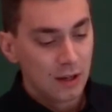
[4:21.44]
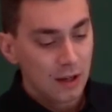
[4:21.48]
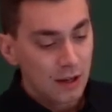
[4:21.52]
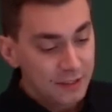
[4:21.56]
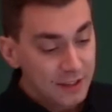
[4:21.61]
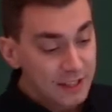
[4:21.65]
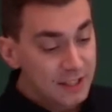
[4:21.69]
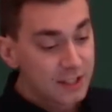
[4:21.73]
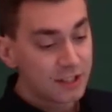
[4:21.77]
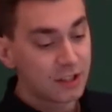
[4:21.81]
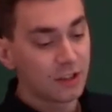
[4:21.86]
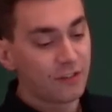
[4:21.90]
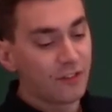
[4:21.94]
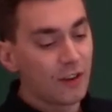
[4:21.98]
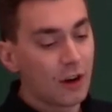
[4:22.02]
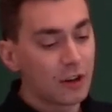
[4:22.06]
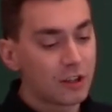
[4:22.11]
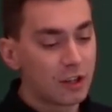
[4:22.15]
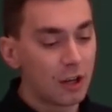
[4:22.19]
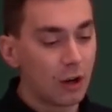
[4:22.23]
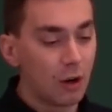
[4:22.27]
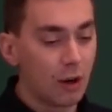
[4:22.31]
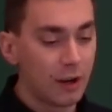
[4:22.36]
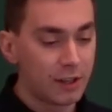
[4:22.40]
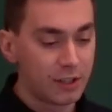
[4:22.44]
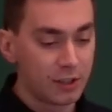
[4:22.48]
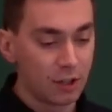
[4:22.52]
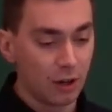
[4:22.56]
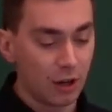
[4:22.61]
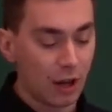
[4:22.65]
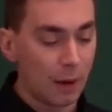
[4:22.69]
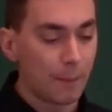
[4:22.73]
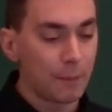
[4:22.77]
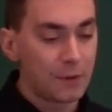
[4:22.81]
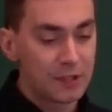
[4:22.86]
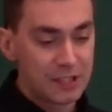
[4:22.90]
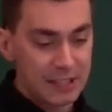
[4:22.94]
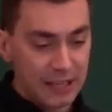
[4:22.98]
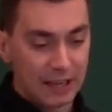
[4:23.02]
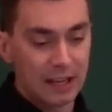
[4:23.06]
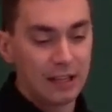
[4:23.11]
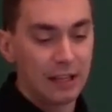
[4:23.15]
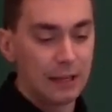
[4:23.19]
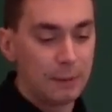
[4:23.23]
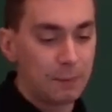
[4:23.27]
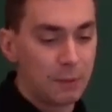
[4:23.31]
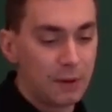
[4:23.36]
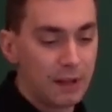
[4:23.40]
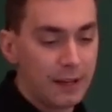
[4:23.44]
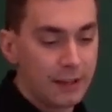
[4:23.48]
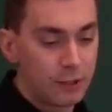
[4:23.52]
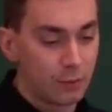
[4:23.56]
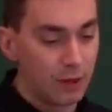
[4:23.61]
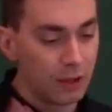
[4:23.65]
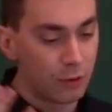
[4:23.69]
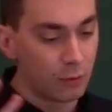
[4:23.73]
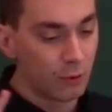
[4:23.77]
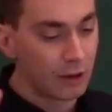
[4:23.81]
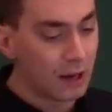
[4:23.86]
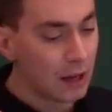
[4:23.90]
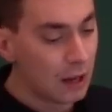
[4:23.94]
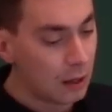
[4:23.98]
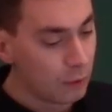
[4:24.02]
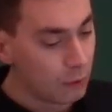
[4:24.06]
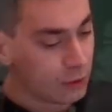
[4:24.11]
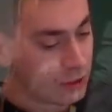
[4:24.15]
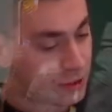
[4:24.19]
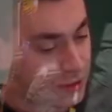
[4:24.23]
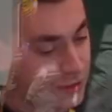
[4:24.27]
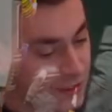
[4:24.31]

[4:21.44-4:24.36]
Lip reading: This is a photo I took, I'm particularly pleased with, when I was